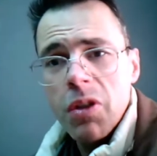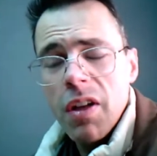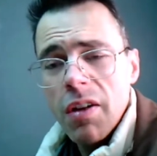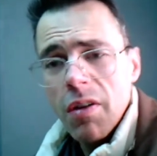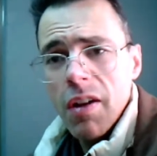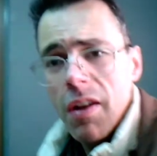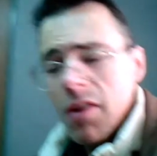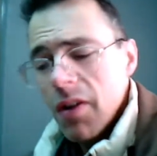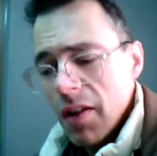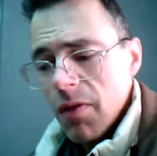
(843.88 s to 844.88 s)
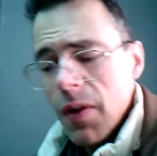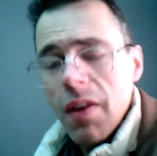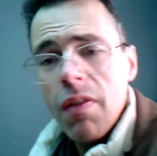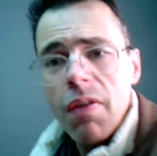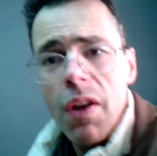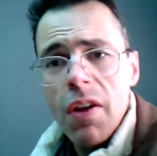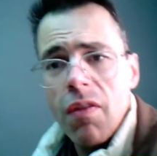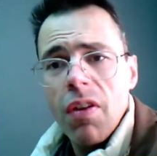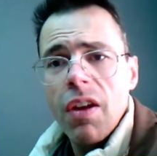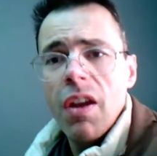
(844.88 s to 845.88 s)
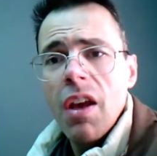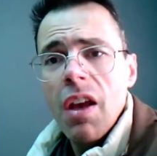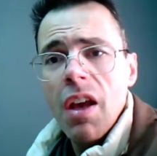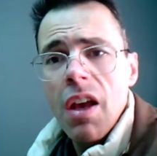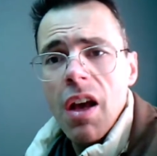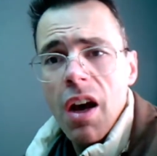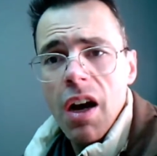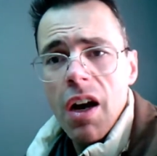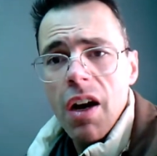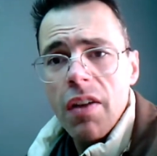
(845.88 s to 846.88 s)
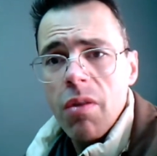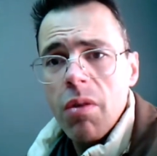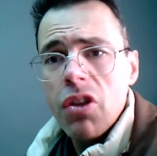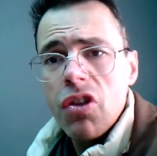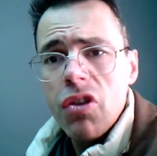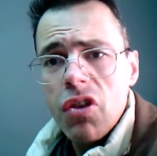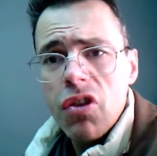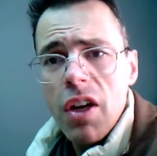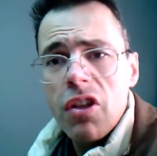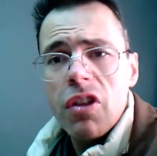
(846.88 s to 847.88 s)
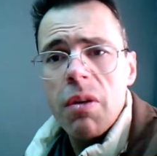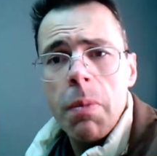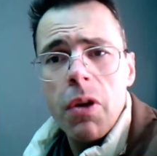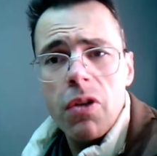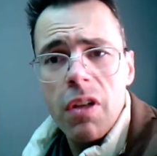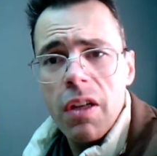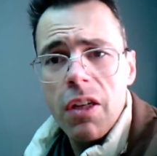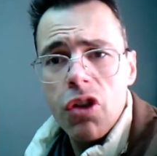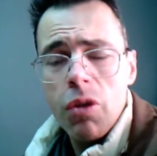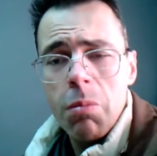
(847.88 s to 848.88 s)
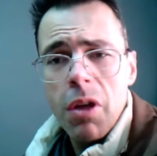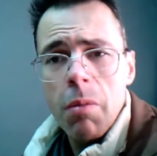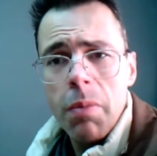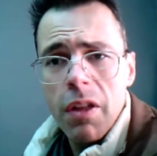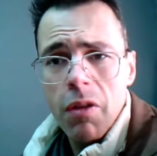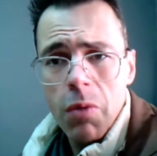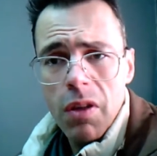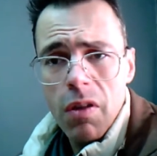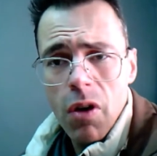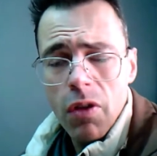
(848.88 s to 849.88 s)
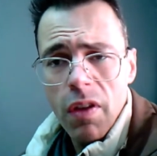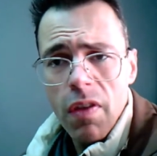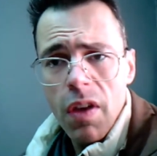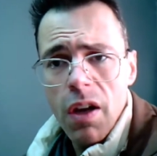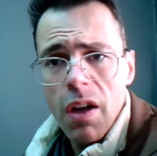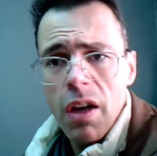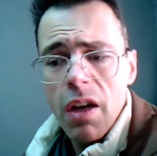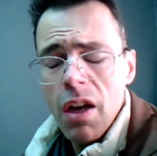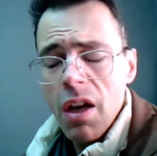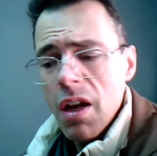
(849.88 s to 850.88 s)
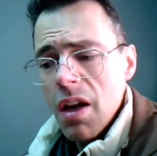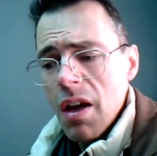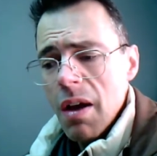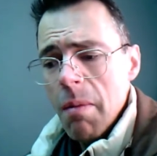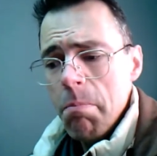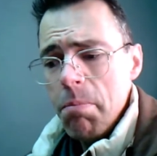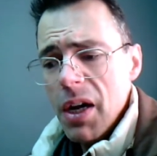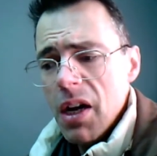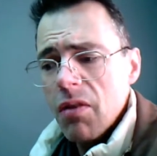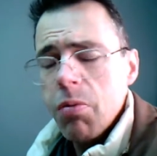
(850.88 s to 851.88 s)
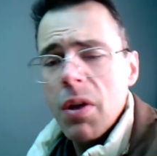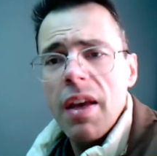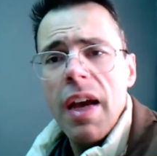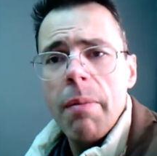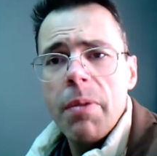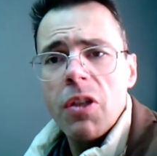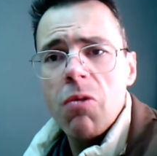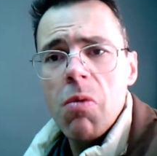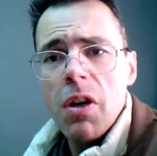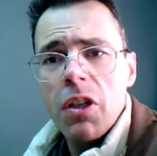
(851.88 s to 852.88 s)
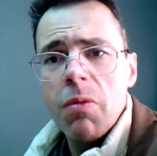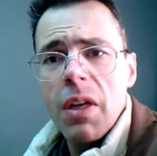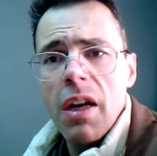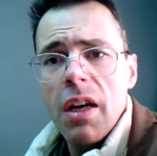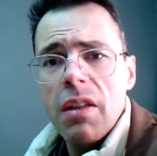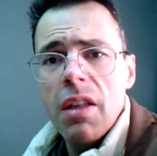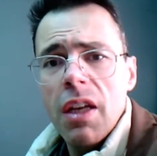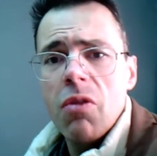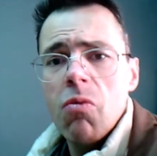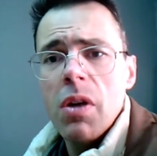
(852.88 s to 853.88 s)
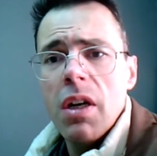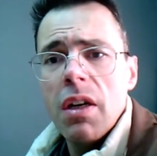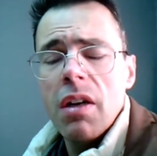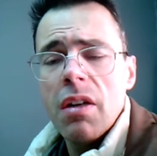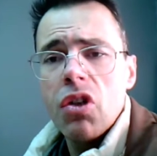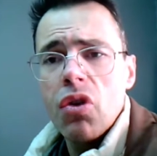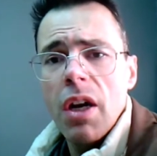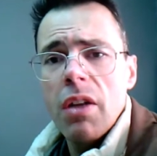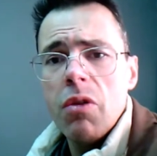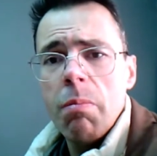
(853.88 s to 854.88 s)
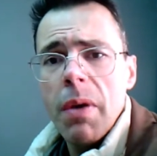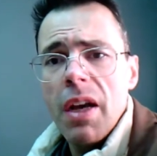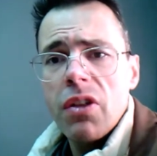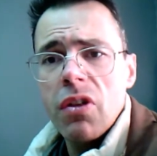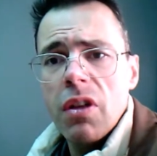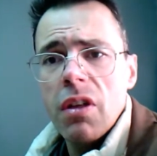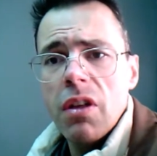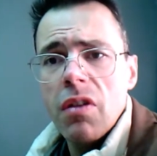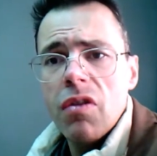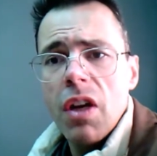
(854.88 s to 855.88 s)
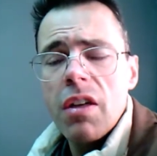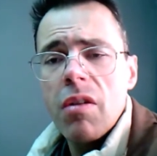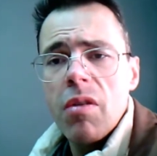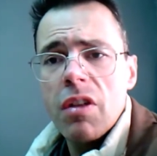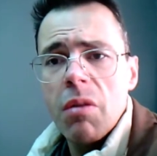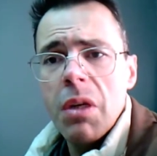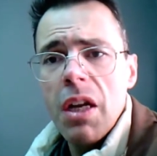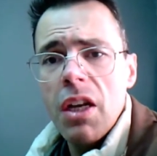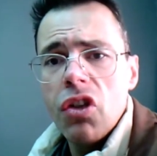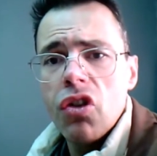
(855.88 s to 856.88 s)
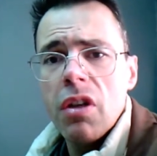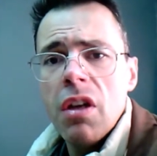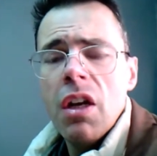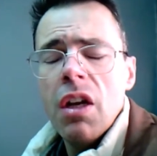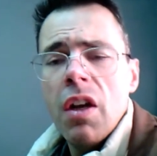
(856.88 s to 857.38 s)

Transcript: was done on a, on a 23rd uh, the registration supposedly should be completed on the 30. But what happens was when I did one, try to pass the technical examination,